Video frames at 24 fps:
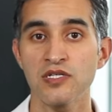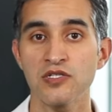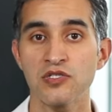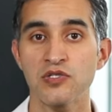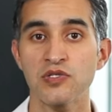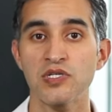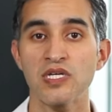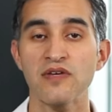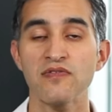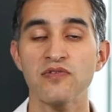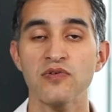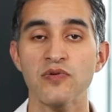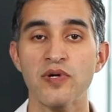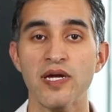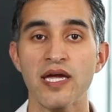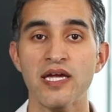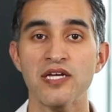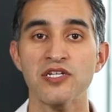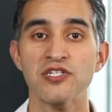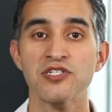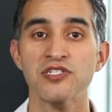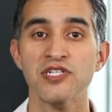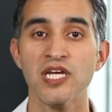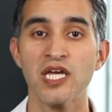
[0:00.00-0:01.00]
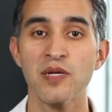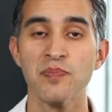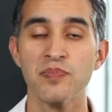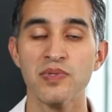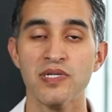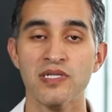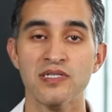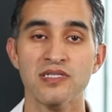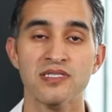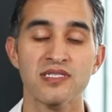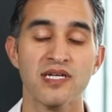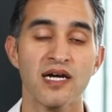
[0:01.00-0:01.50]
to give you a shape
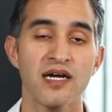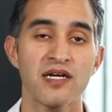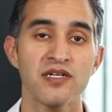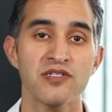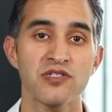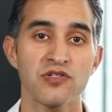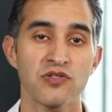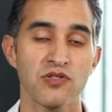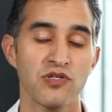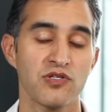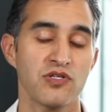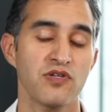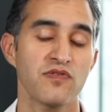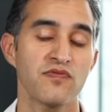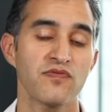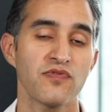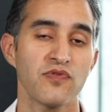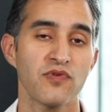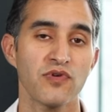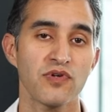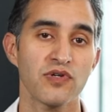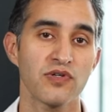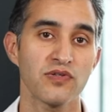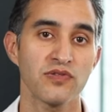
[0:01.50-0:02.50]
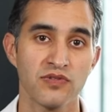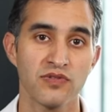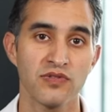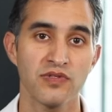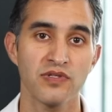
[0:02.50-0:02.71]
and size you're looking for.